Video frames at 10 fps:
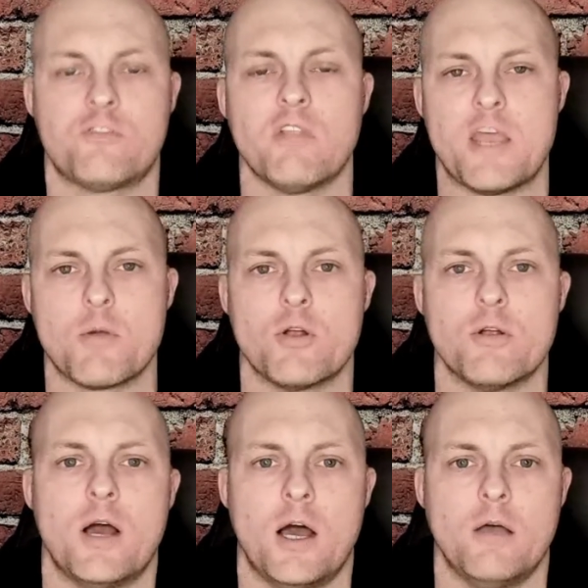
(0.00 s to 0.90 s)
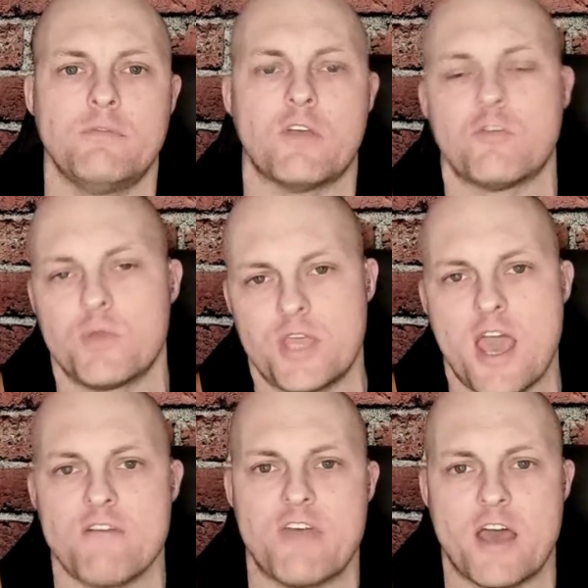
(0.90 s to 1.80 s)
labor doesn't really
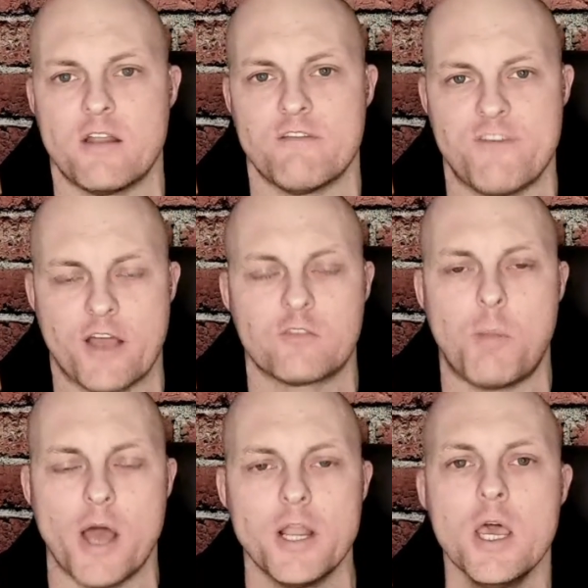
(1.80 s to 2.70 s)
have that effect. But